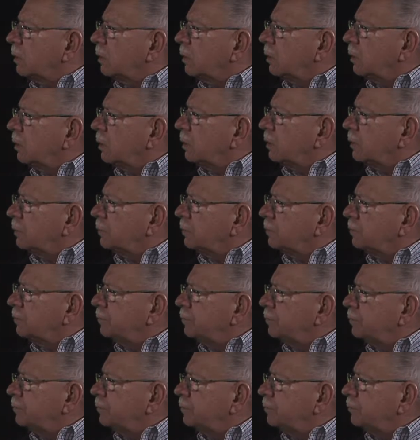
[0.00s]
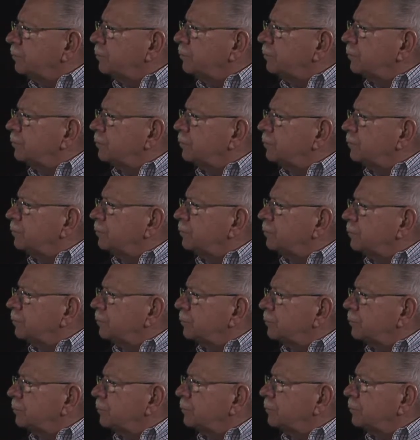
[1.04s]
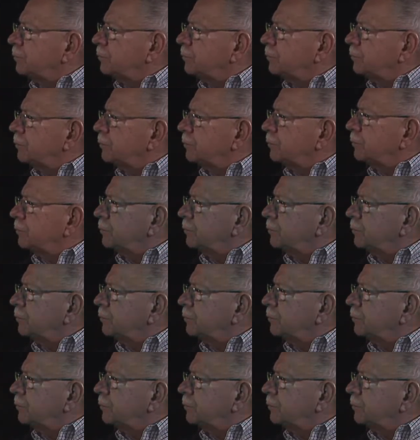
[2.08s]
The person shown says nothing.